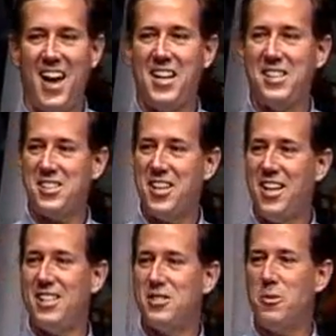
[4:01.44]
And his
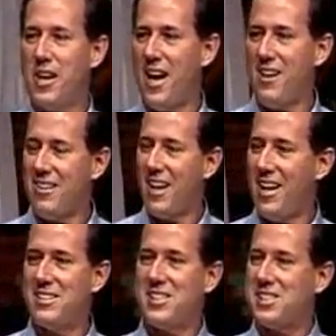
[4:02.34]
kids went out
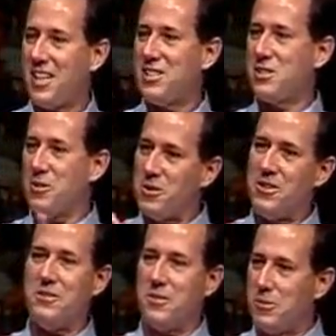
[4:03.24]
and
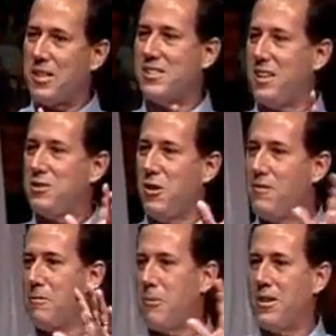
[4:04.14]
stenciled Rick
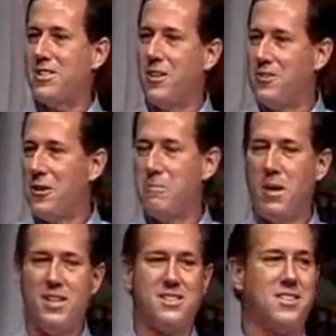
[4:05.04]
Santorum for President on their
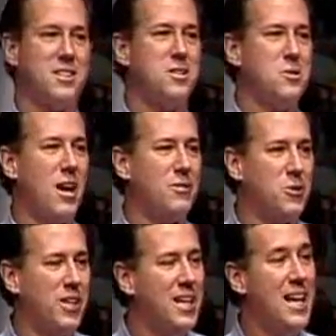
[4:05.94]
bus that they
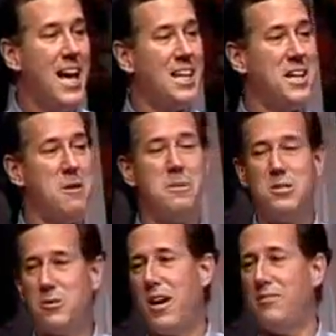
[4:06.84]
travel in, and they have
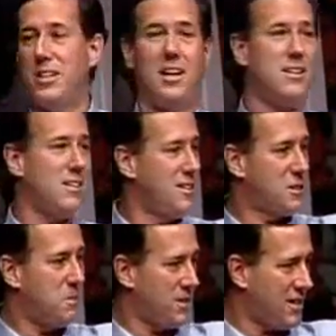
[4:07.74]
been traveling.
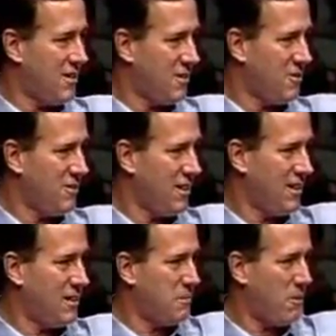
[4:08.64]
Is the bus out here
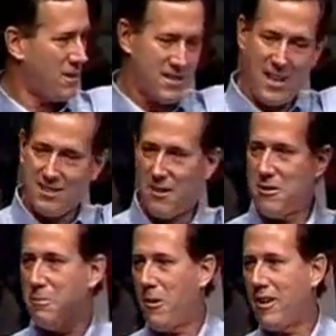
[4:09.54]
in the park? It's out
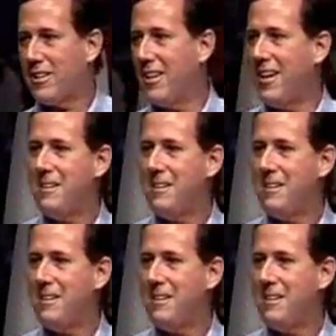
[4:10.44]
there in the parking